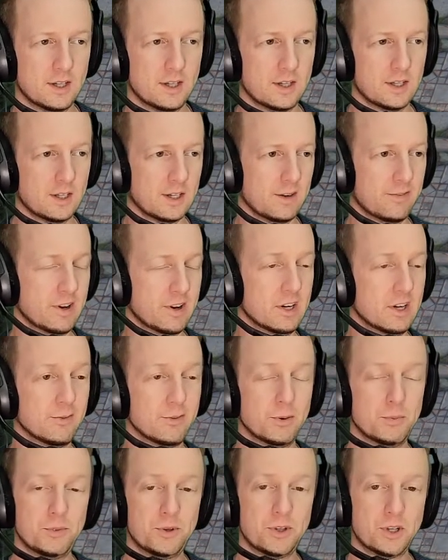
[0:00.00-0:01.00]
If any
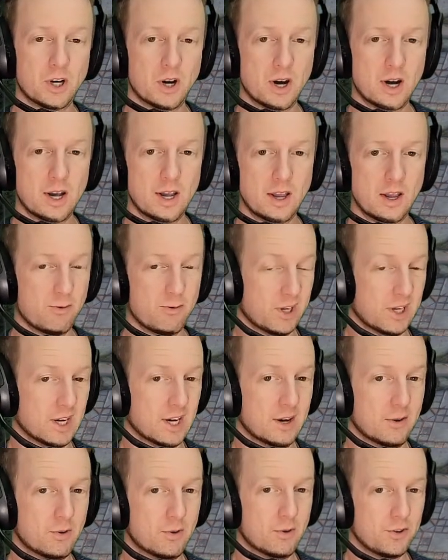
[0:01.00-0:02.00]
of them die, if we
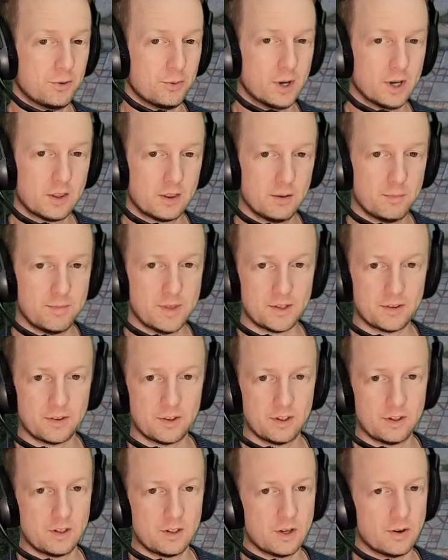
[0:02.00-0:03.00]
can't resurrect them,
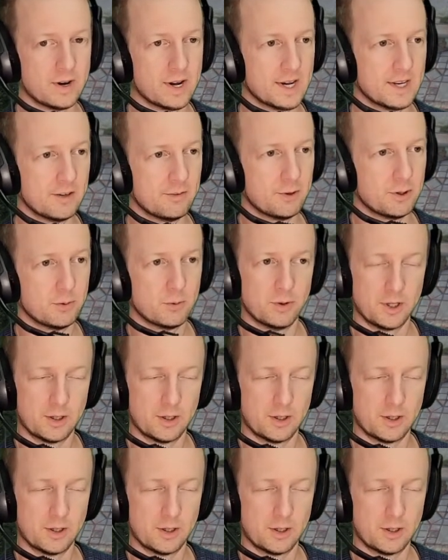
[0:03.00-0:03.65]
that's it. They're out of it.